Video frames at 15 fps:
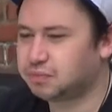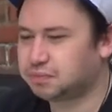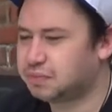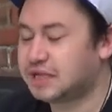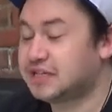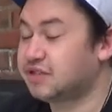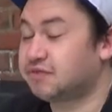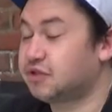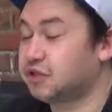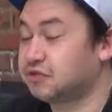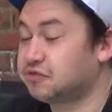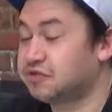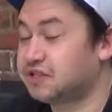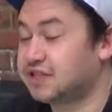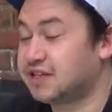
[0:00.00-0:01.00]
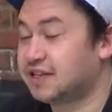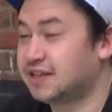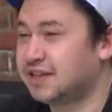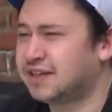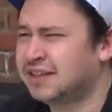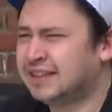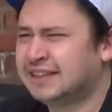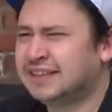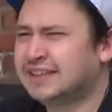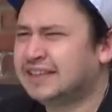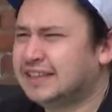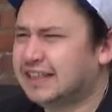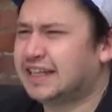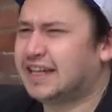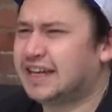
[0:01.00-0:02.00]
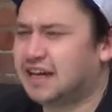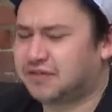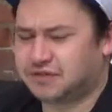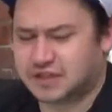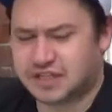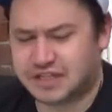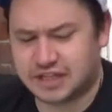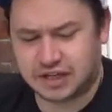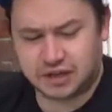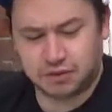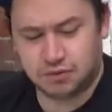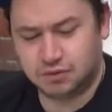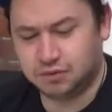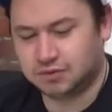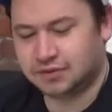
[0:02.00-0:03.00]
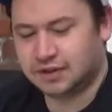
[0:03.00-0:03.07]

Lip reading: piece of children's theatre, and then after seeing you